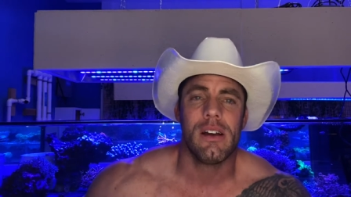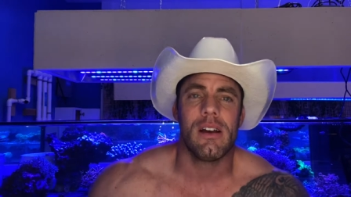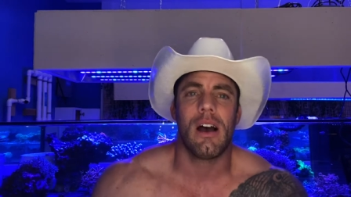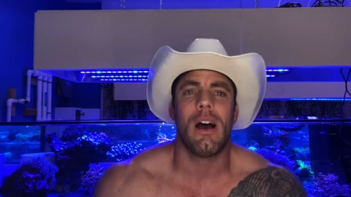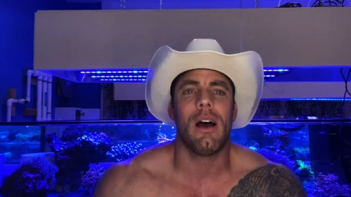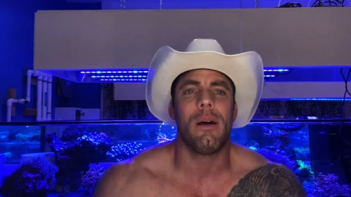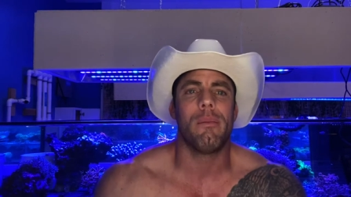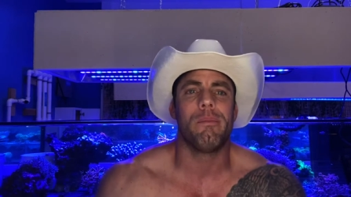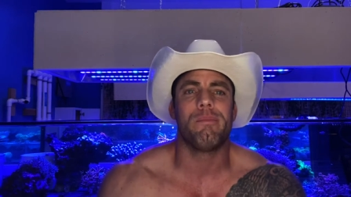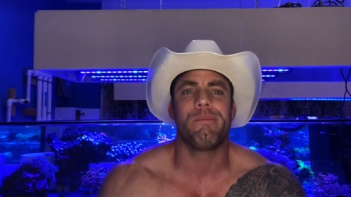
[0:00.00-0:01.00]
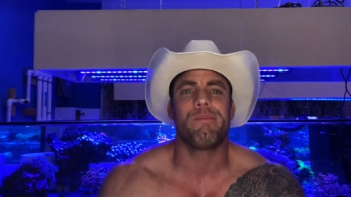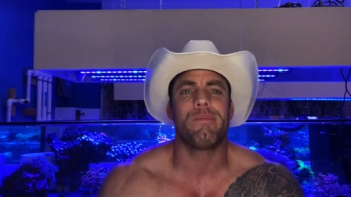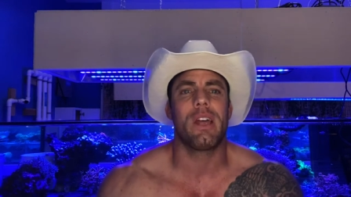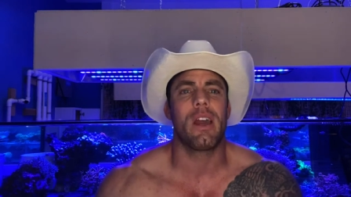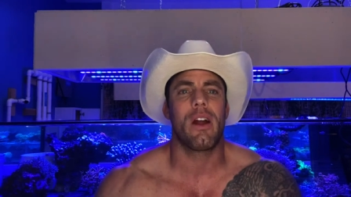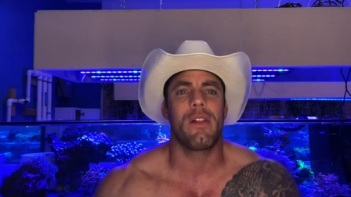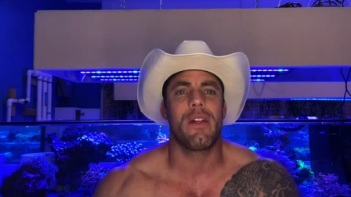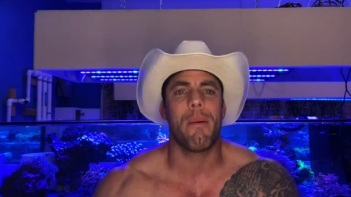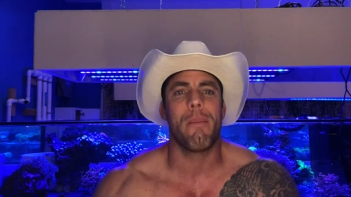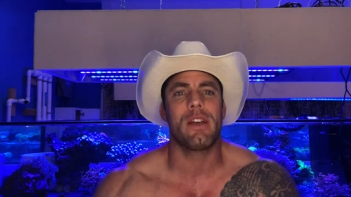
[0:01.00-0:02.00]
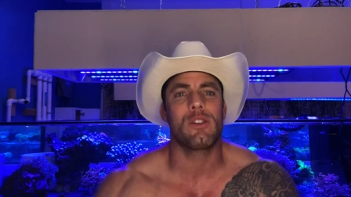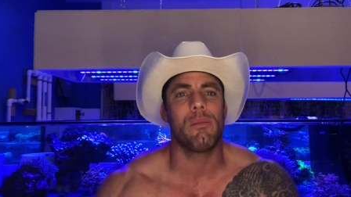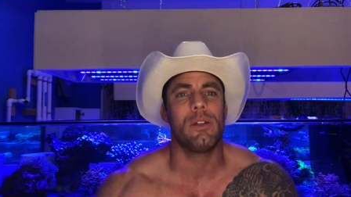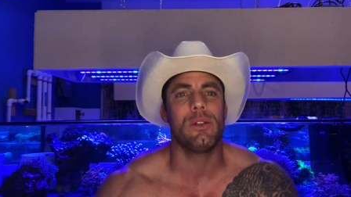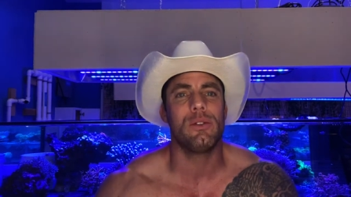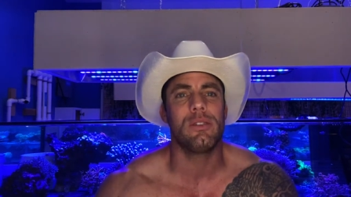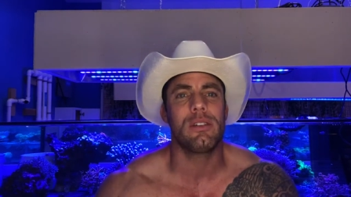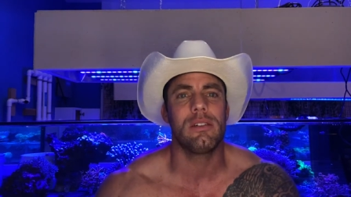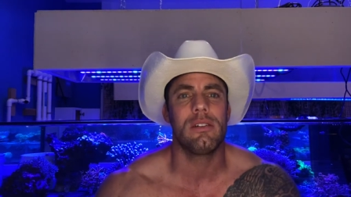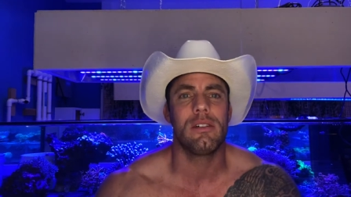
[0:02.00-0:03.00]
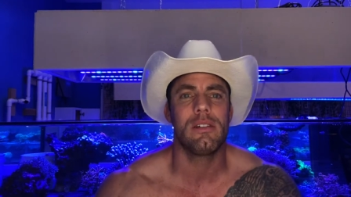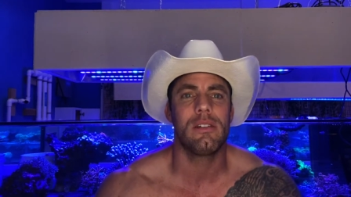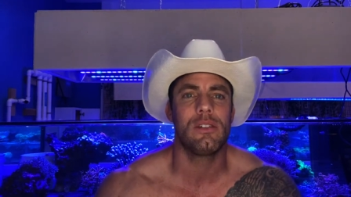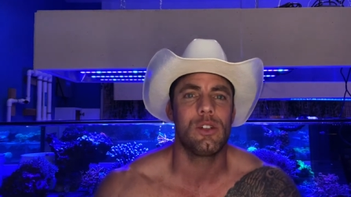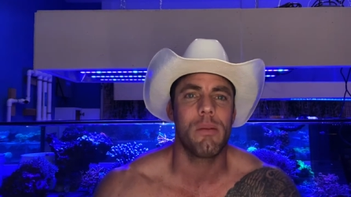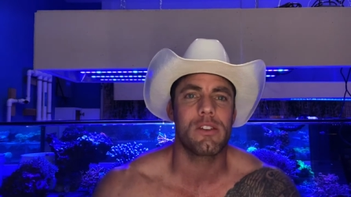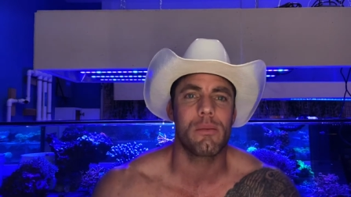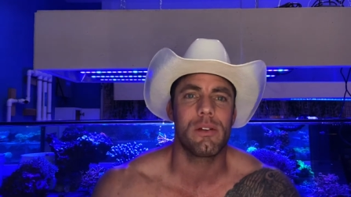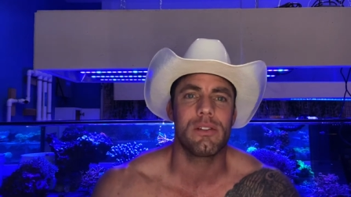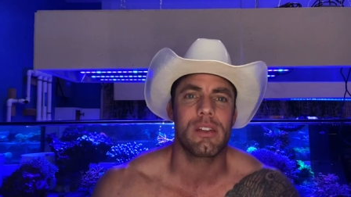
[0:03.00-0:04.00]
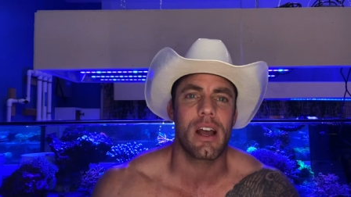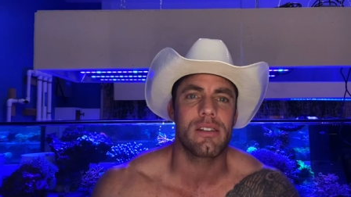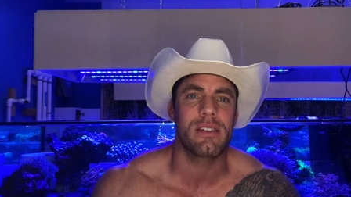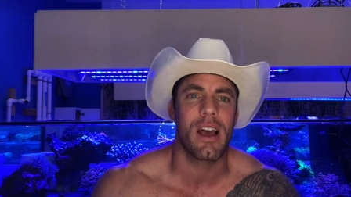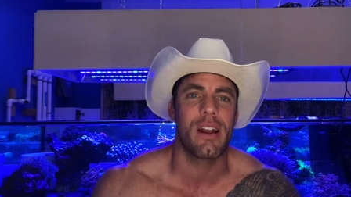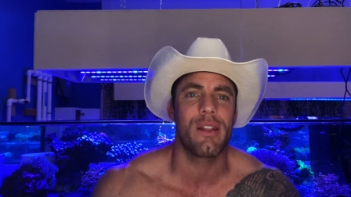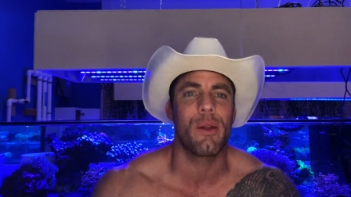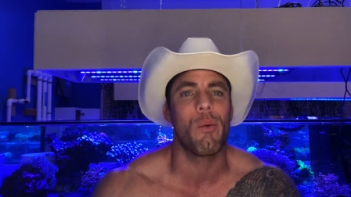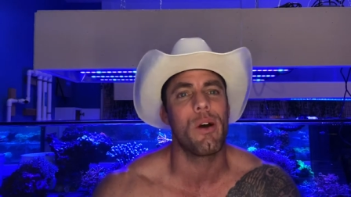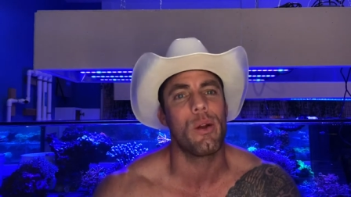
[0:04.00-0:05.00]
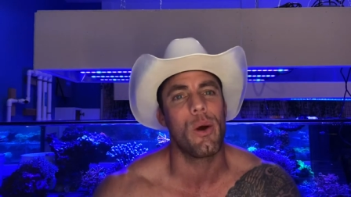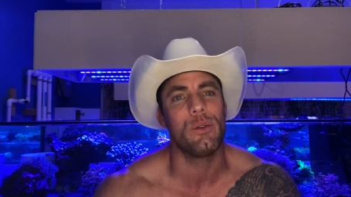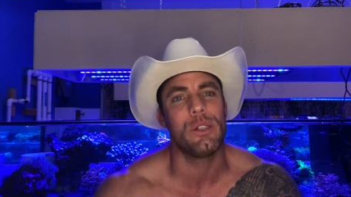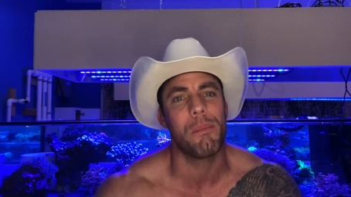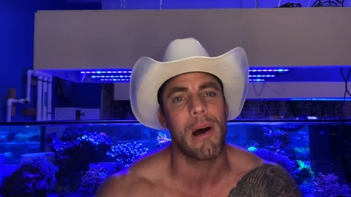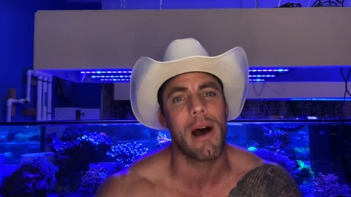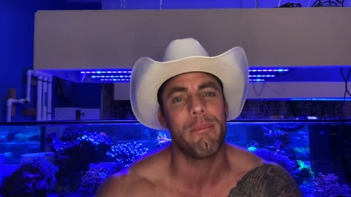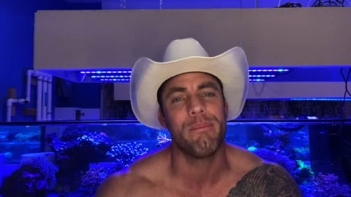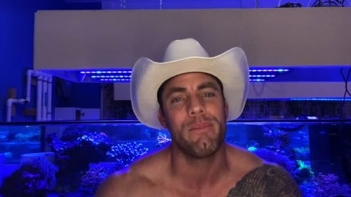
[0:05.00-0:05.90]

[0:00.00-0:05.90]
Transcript: Um, they are the Meso Blues, two Meso Blues on the outside and then one OG Pop.